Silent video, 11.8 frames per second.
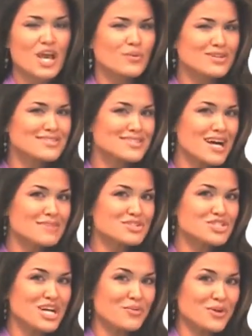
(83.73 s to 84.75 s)
And when it's time
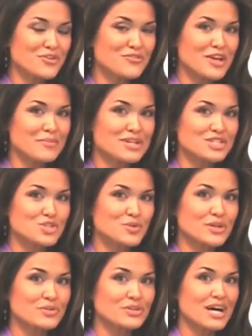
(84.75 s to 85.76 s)
to check what your family is
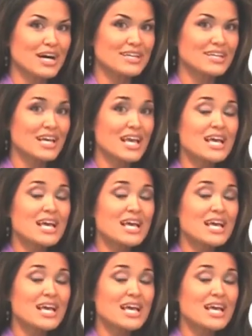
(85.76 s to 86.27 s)
doing online,